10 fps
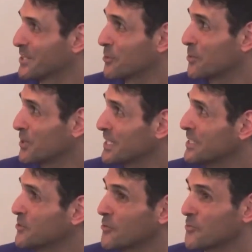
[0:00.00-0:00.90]
We will
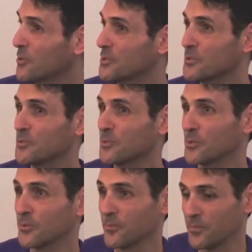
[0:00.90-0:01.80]
need, of course, we
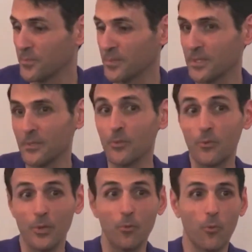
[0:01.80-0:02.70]

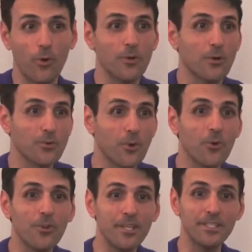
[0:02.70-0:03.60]
will work on
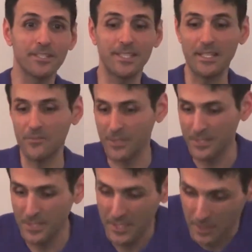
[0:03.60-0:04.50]
all these
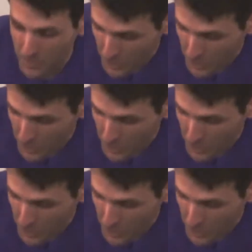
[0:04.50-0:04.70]
levels that I'm